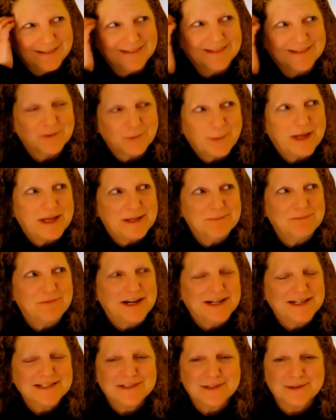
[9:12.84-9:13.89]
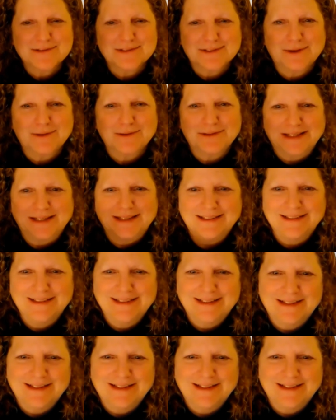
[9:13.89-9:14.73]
that's why I'm writing so slowly,